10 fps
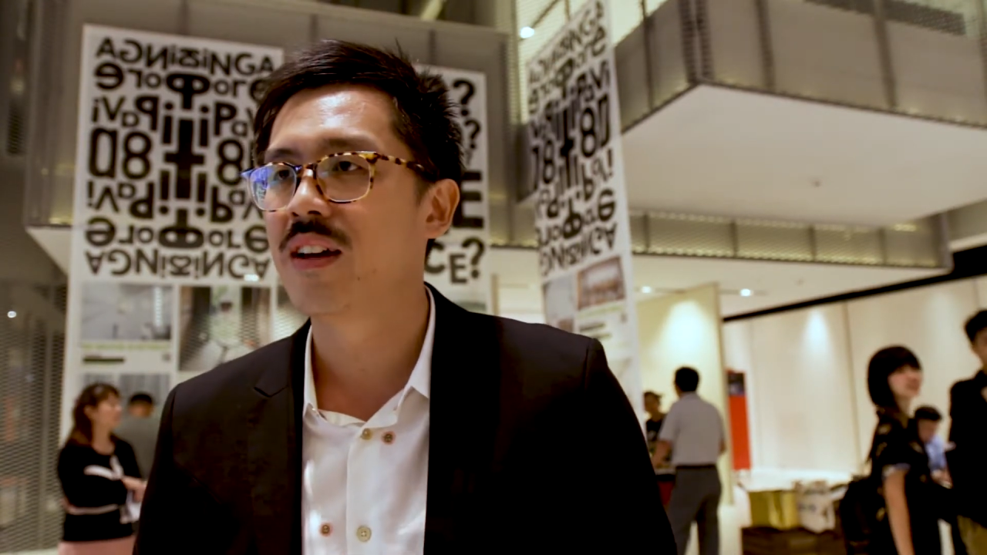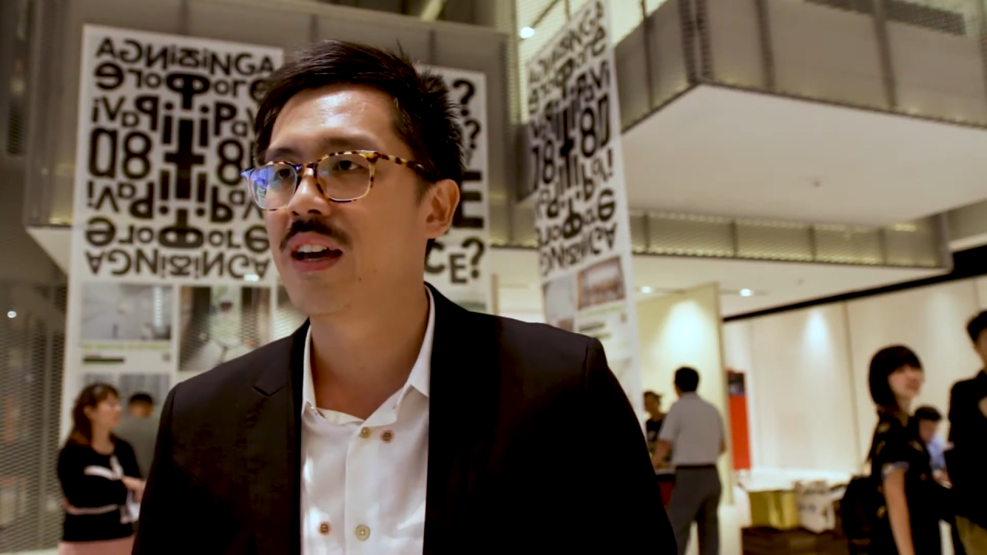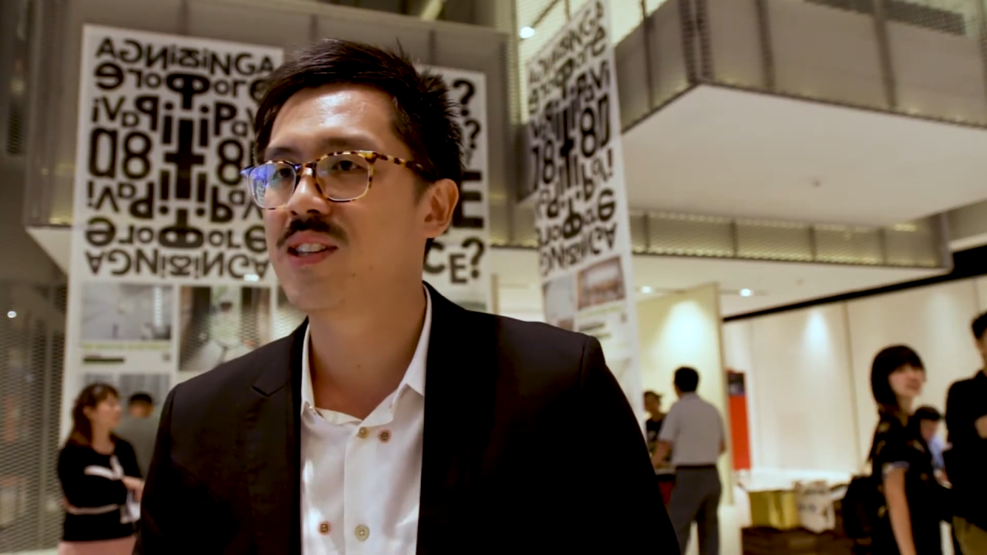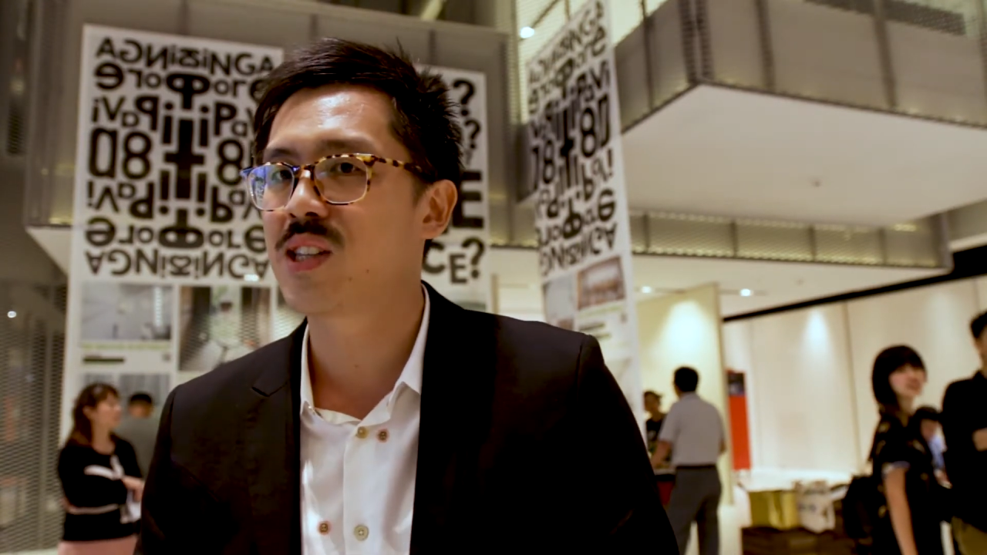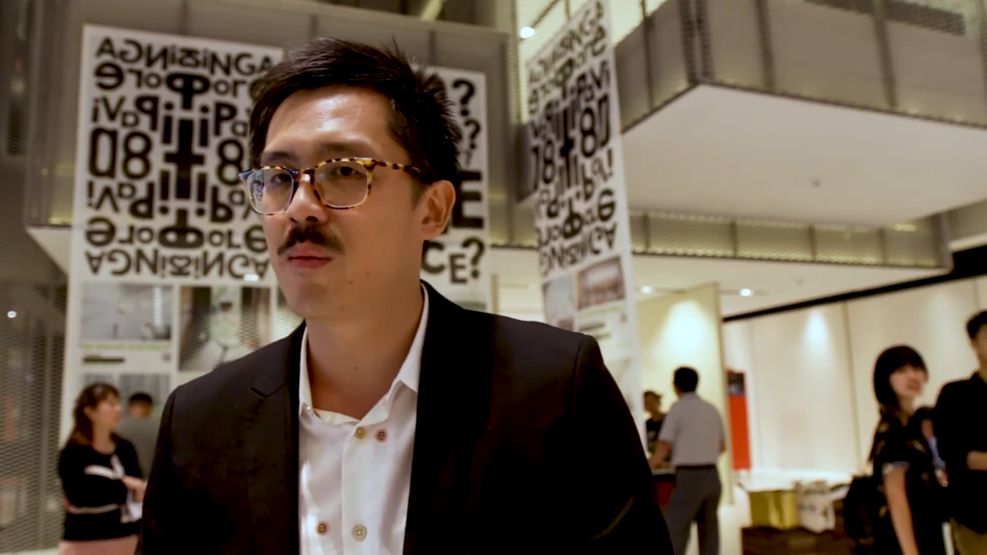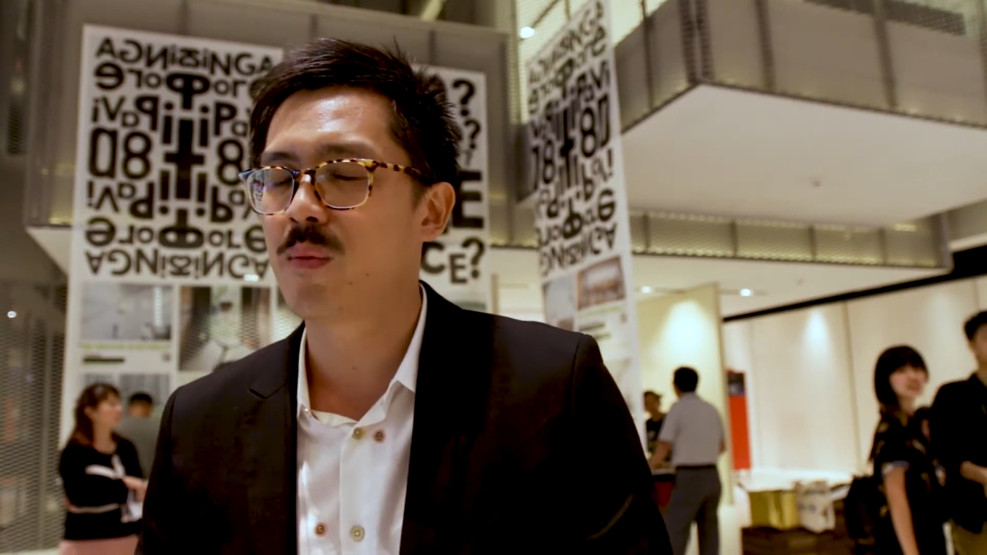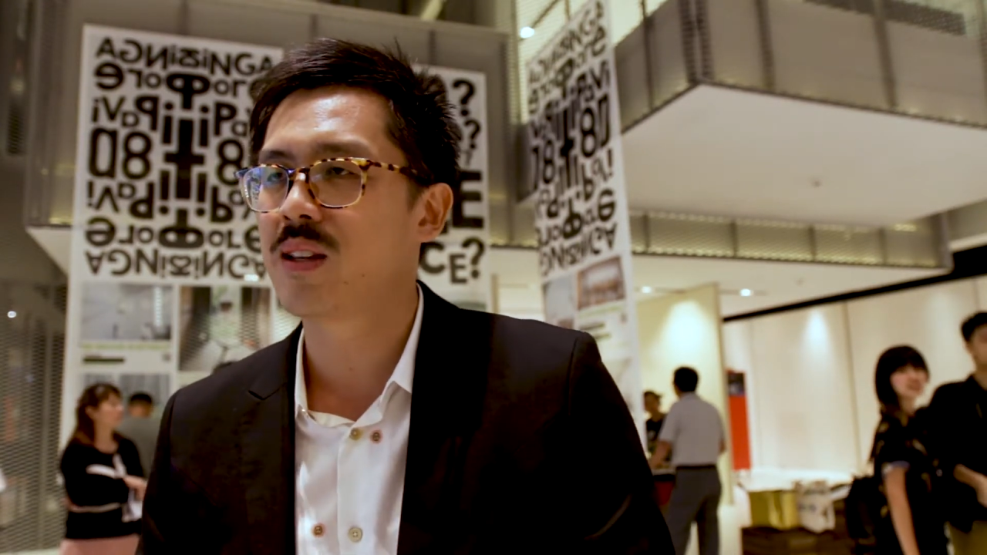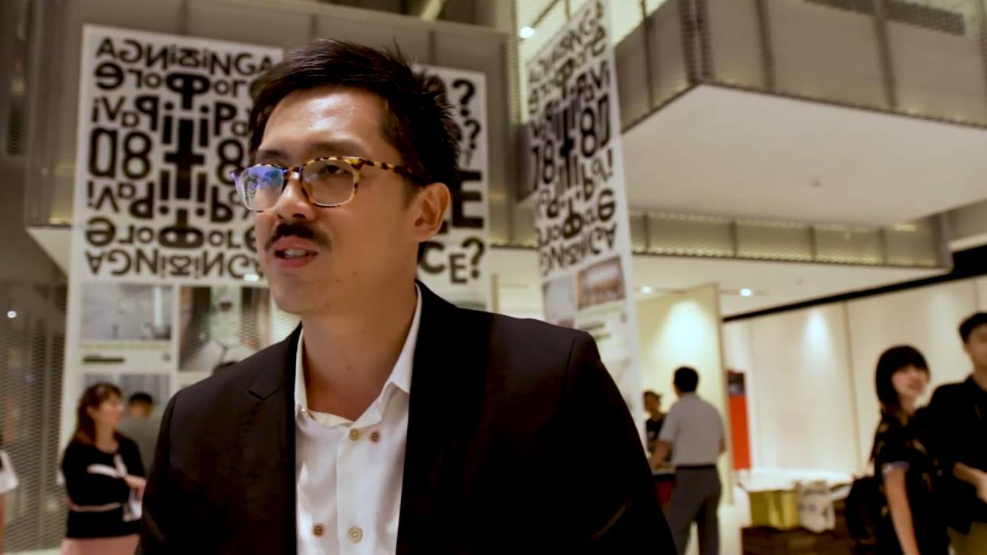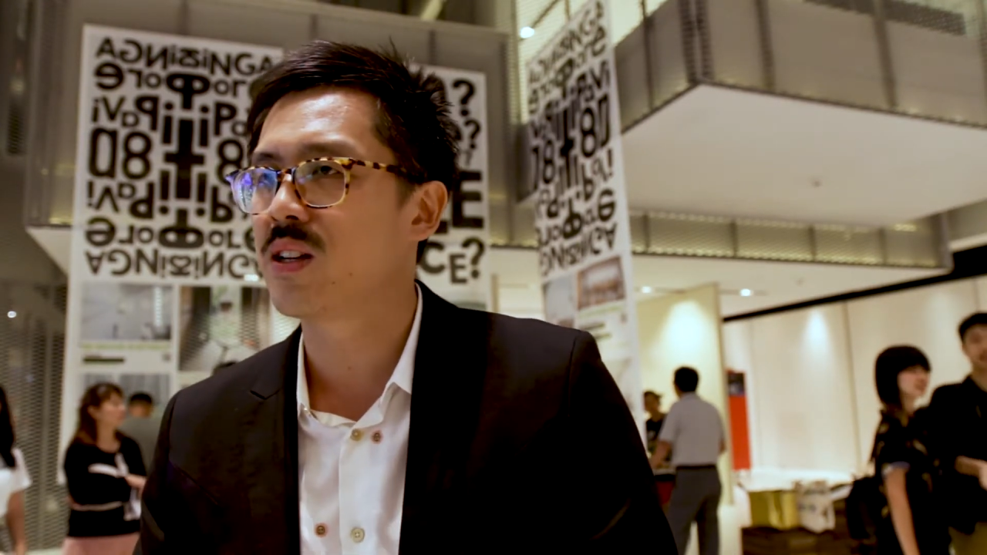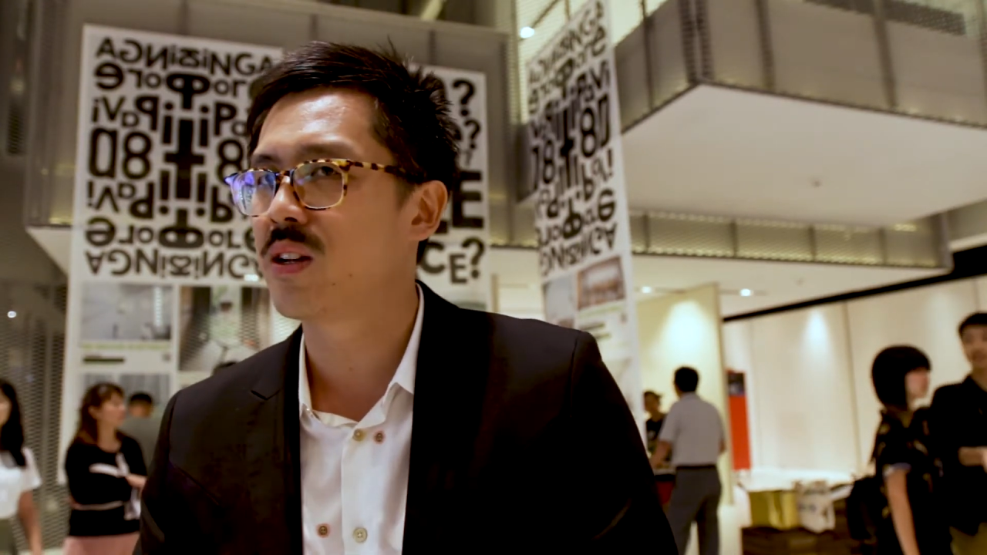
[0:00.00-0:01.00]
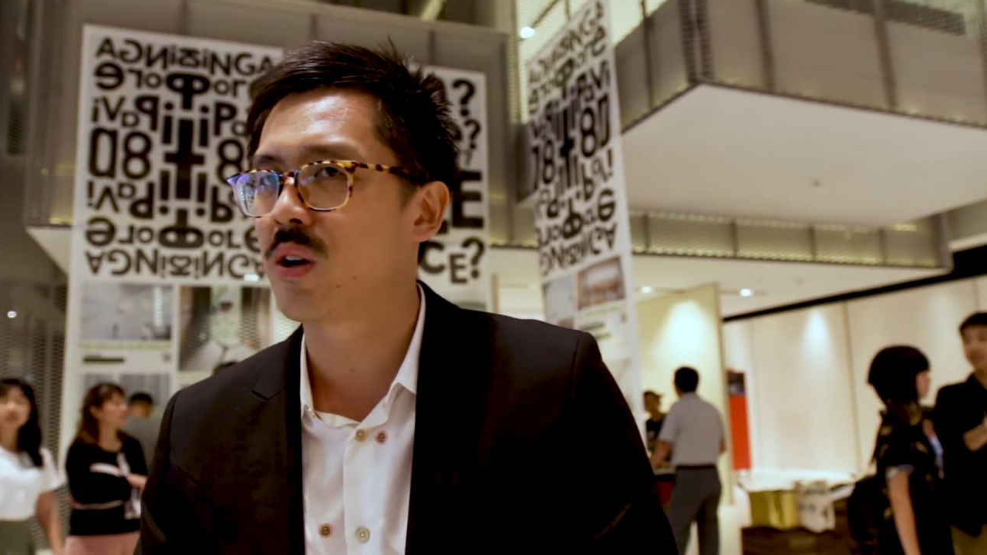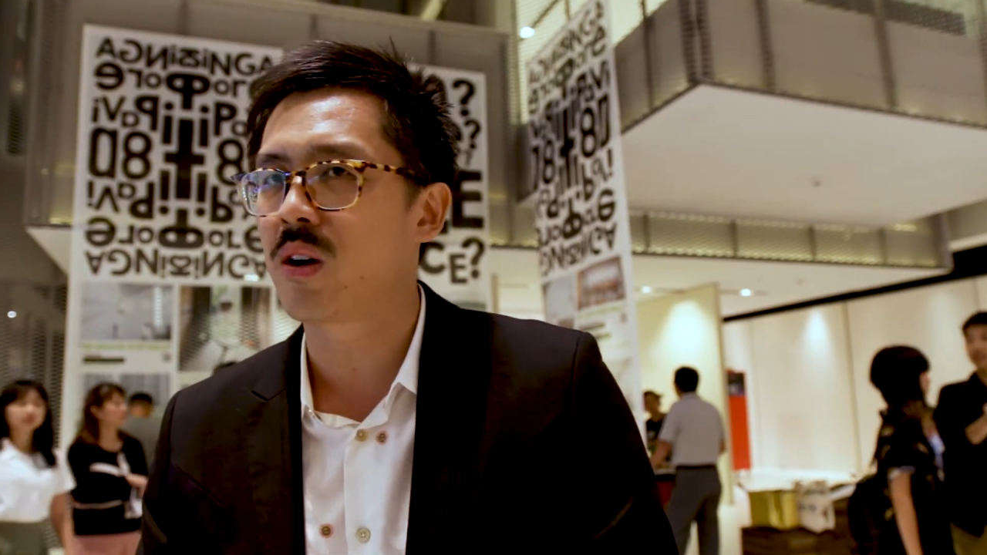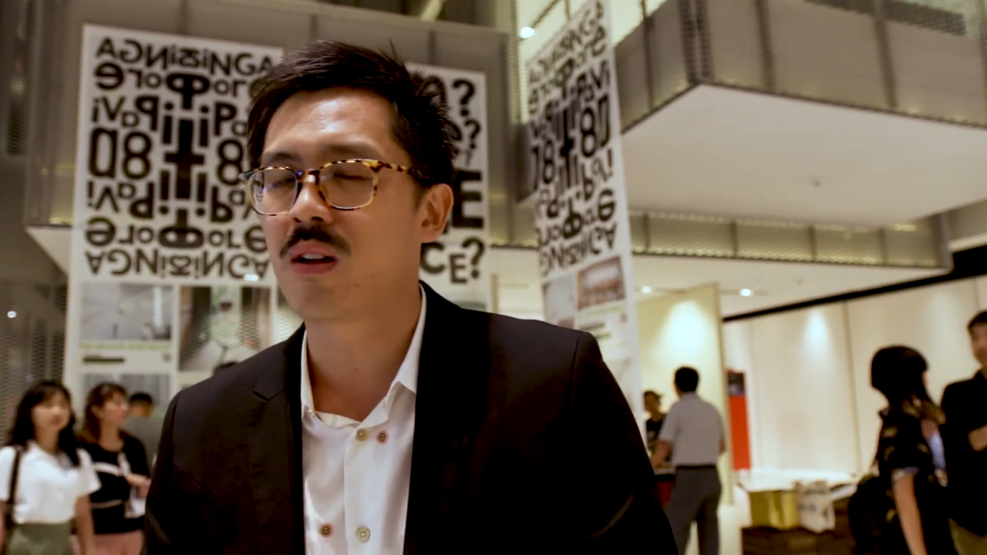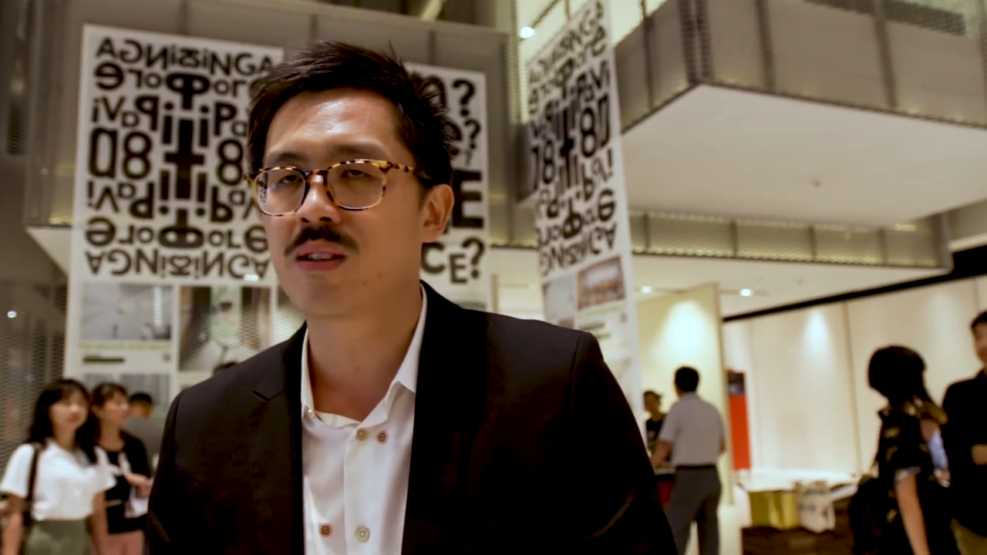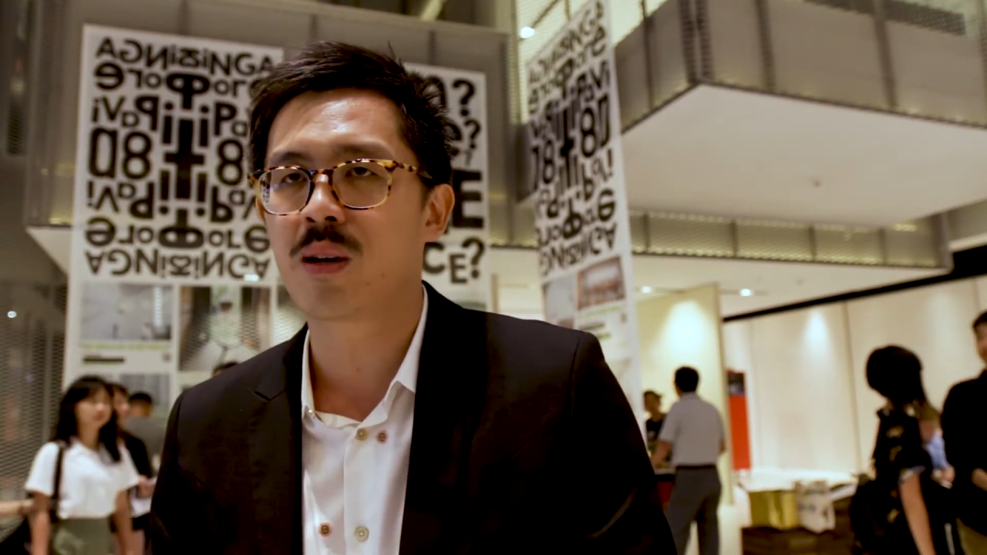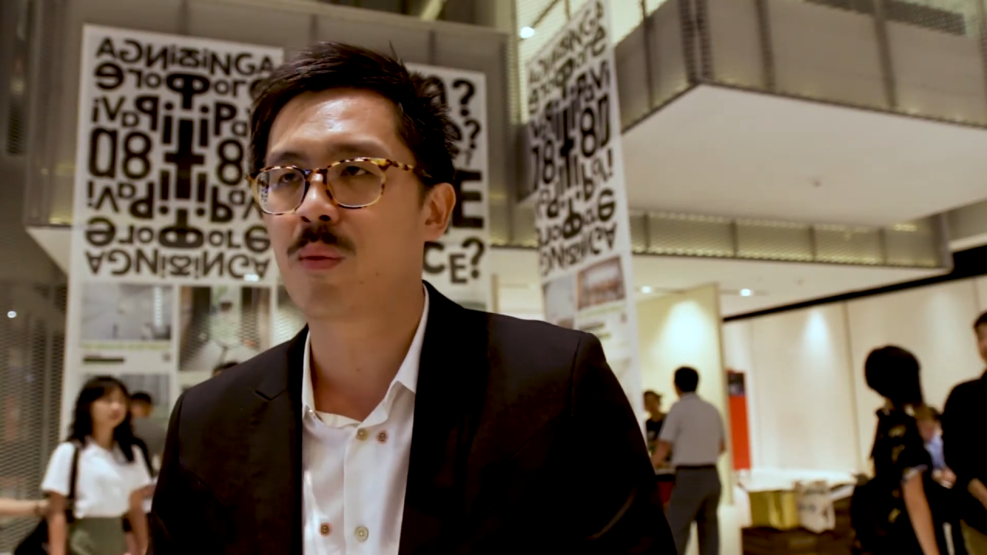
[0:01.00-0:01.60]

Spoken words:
and some